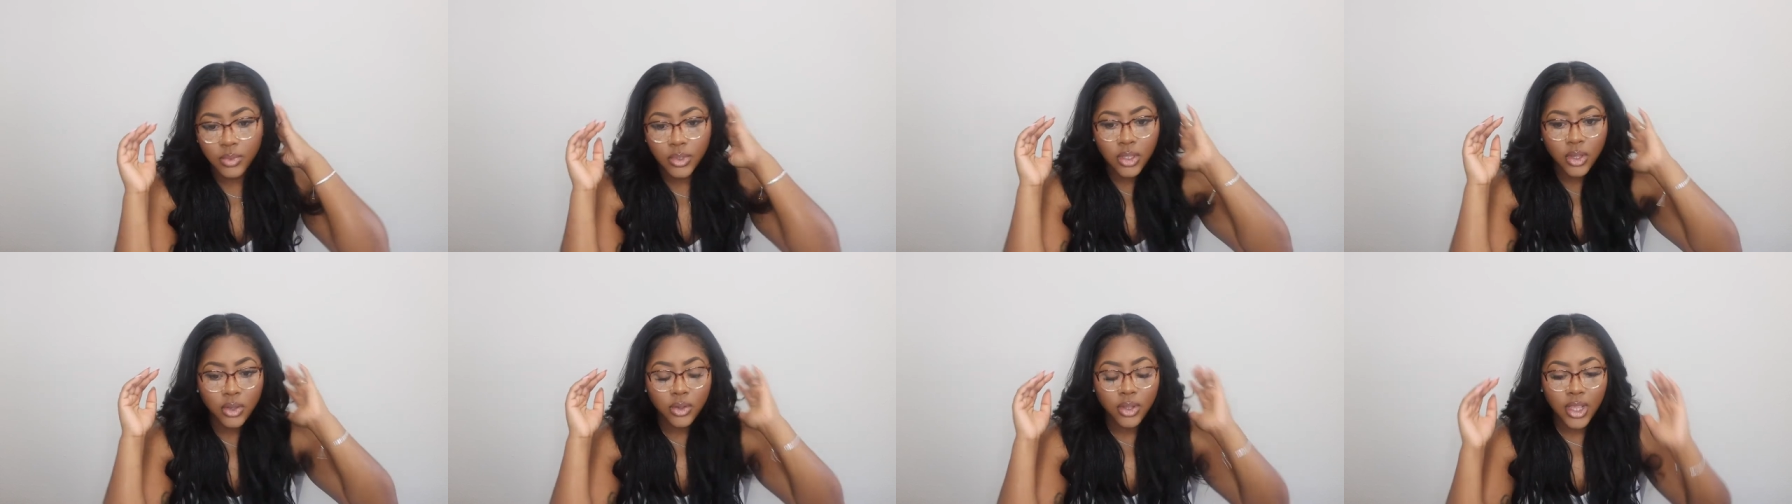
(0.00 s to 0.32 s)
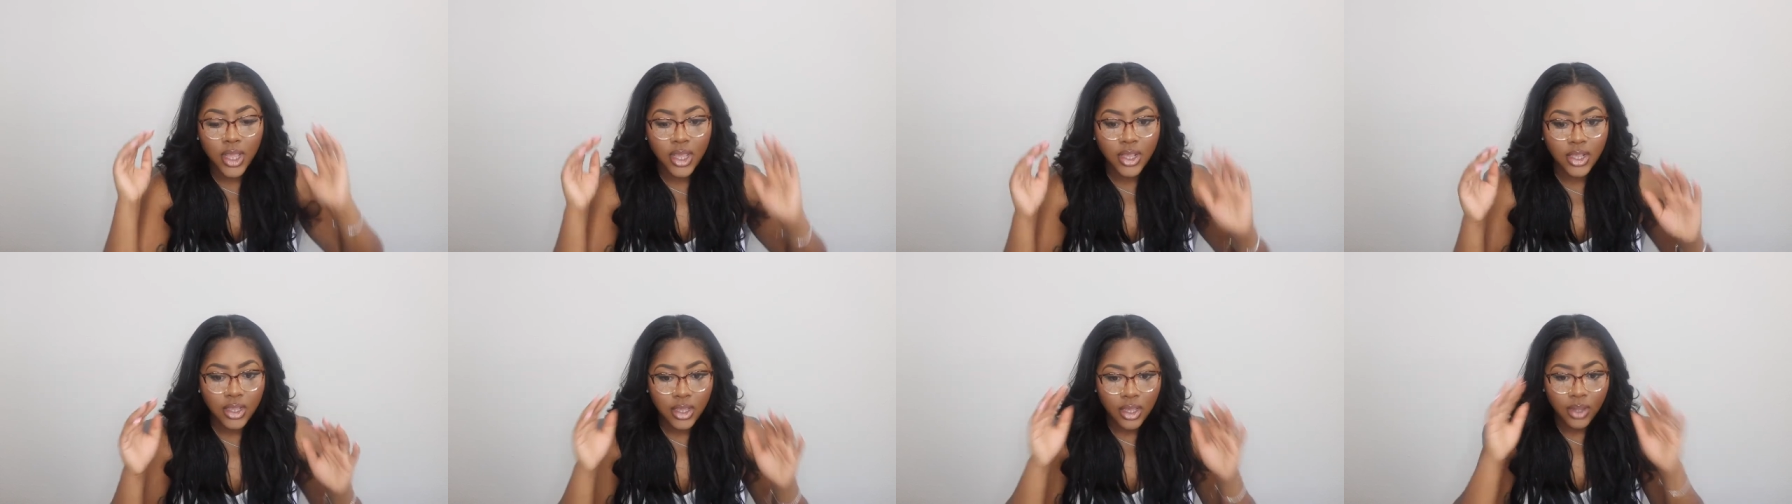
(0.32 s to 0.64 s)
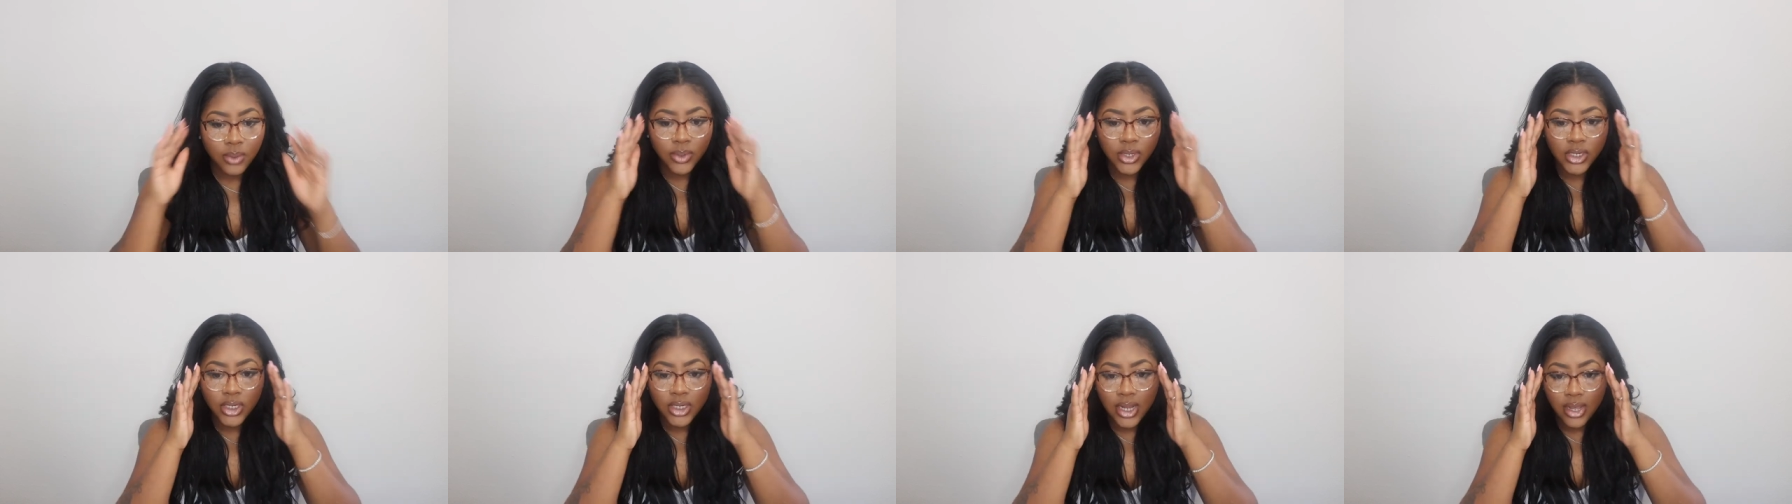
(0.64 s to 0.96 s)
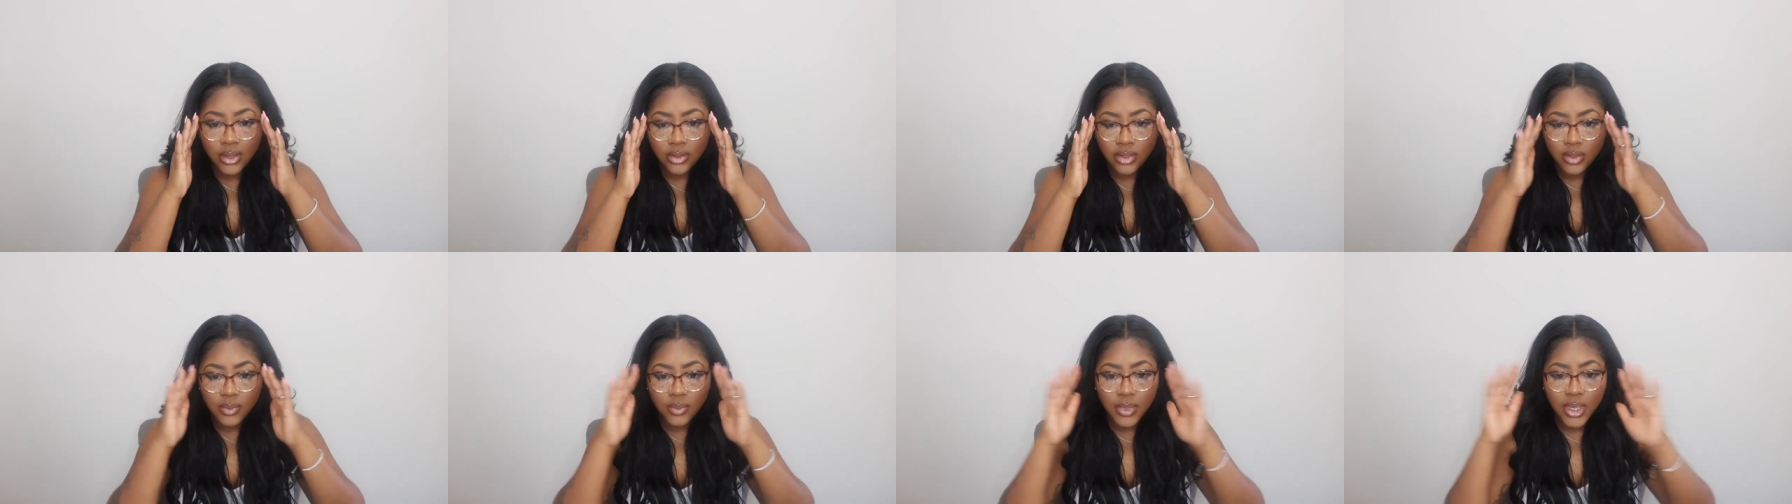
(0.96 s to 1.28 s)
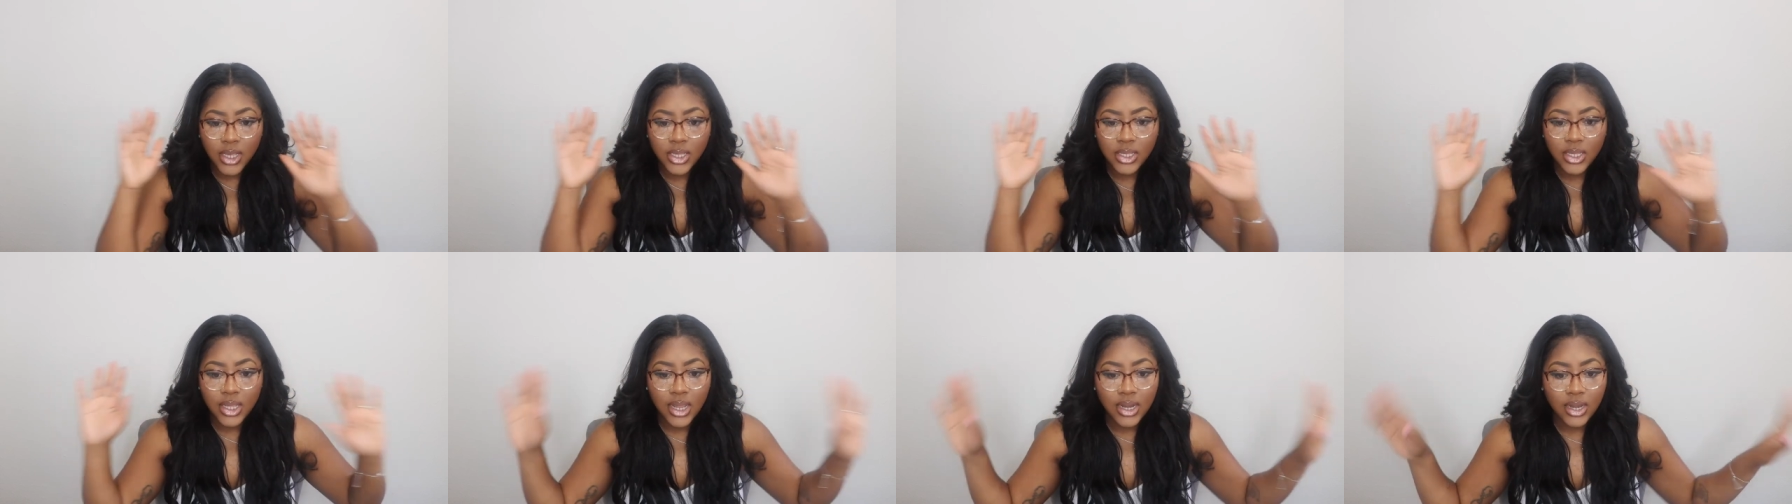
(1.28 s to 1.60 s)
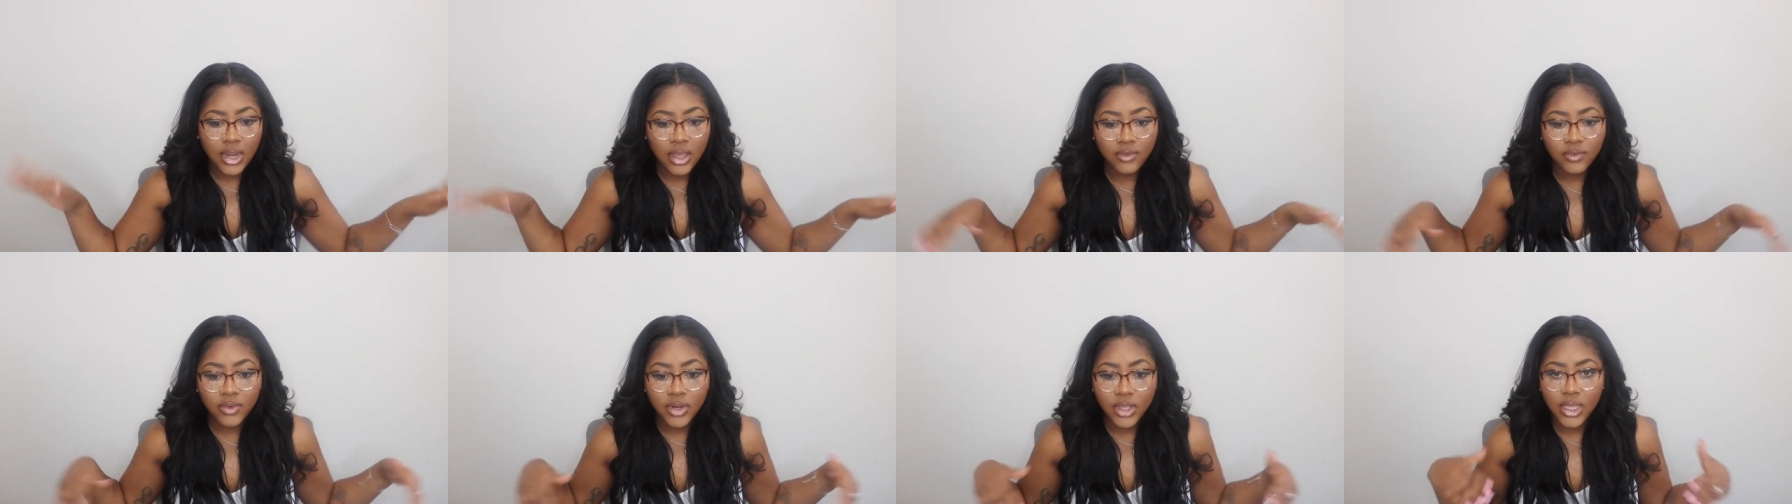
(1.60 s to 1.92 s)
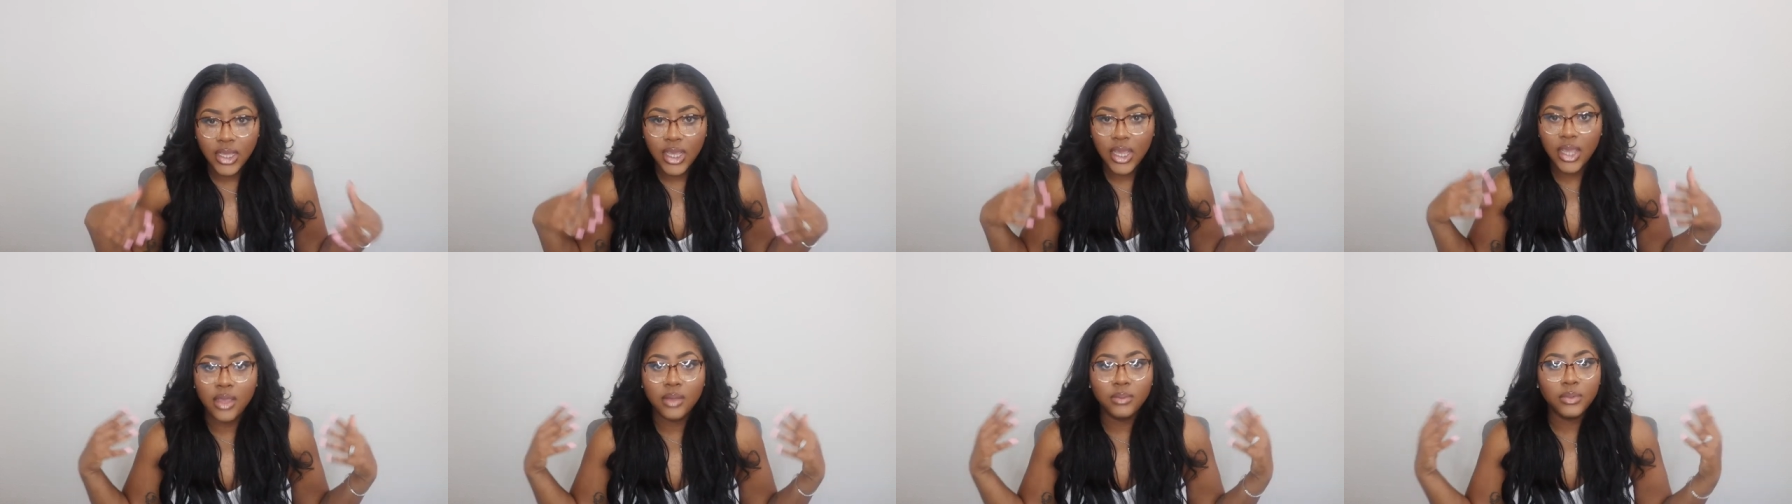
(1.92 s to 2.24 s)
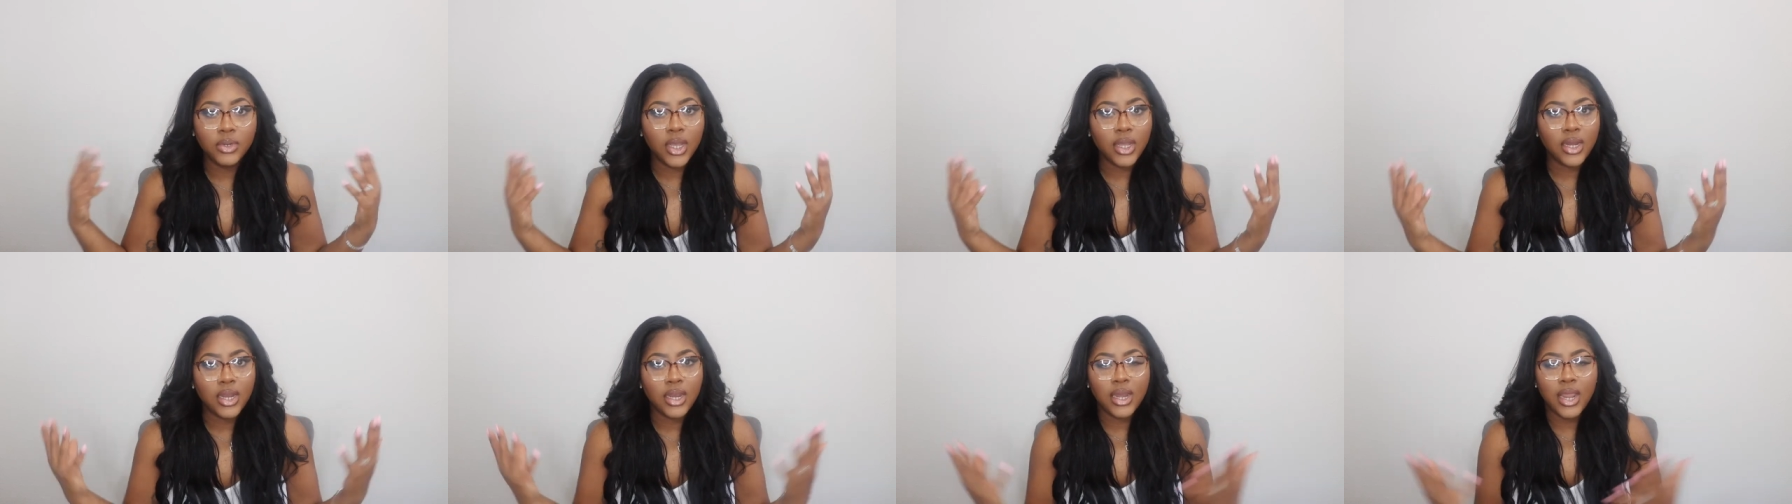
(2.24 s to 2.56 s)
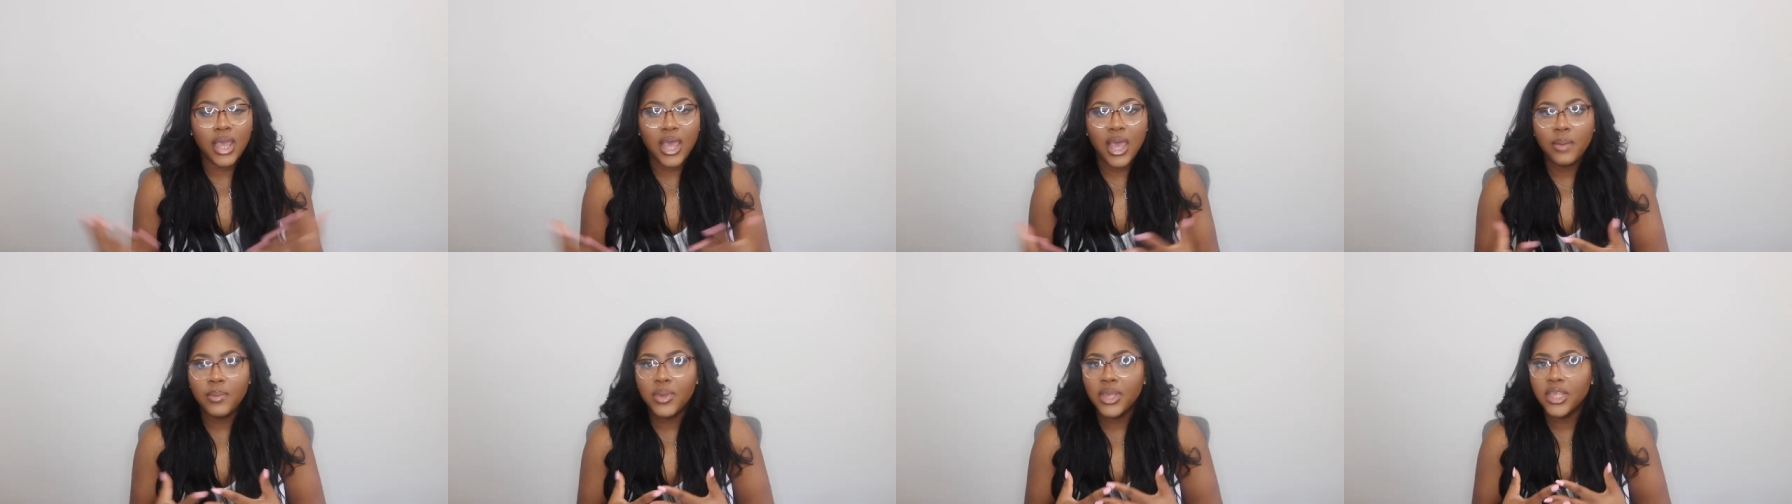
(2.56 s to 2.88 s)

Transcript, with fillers: So glad that they reached out to me because I definitely am trying to dab